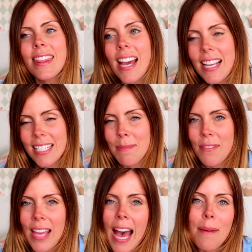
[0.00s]
that is some
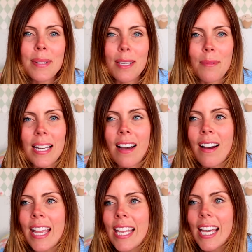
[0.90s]
of the apps that we
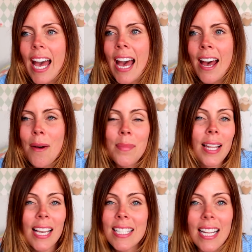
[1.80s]
like.
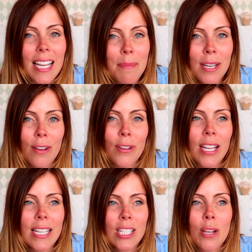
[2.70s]
Like I said, let me know if you'd
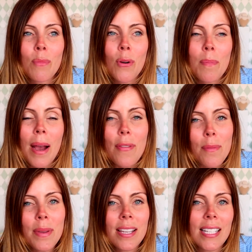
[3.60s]
like to know more about
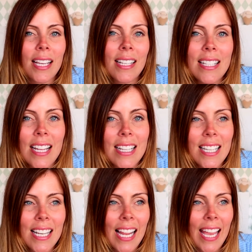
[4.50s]
them, because I can
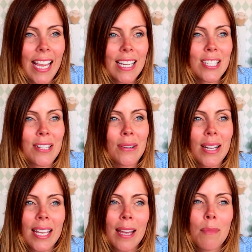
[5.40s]
certainly do
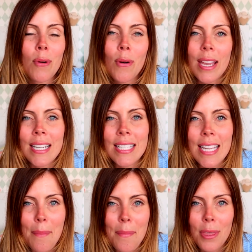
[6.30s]
like a more
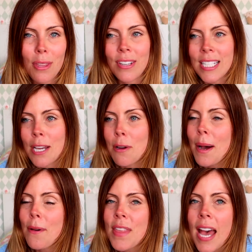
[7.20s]
in-depth video
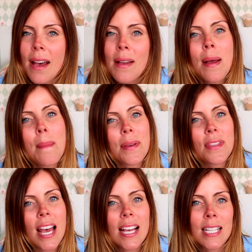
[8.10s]
about that, but
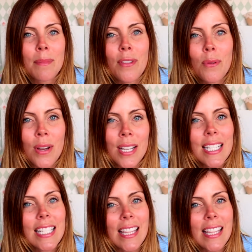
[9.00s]
they're some of the ones